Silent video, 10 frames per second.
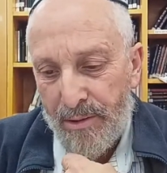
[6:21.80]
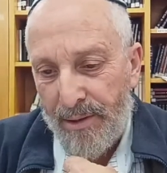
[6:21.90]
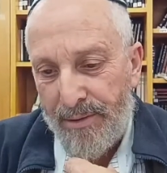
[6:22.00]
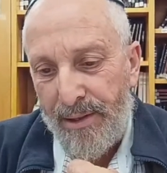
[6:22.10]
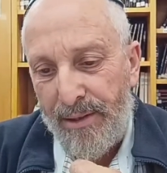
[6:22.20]

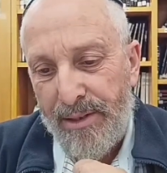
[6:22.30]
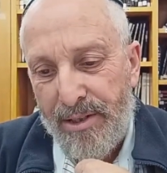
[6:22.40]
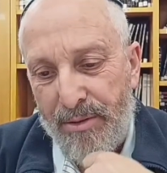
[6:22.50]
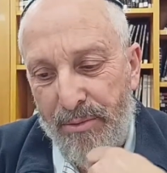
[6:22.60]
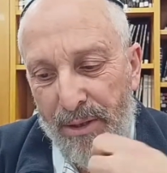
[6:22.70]
I think
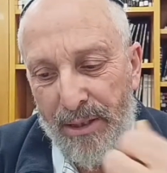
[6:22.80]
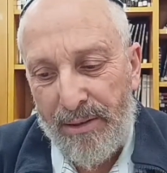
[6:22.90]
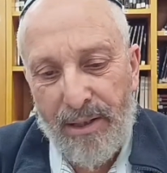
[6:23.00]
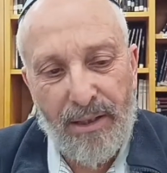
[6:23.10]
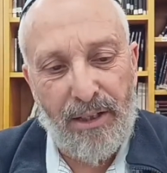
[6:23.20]
this is really
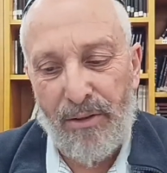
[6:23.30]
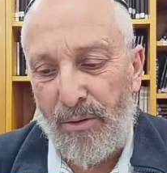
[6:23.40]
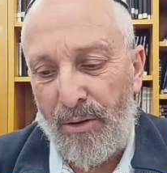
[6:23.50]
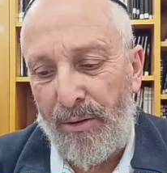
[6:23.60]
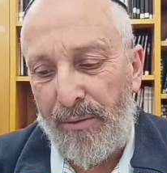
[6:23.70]
telling it
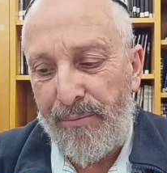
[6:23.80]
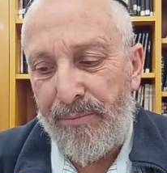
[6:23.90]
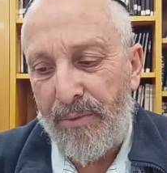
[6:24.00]
all.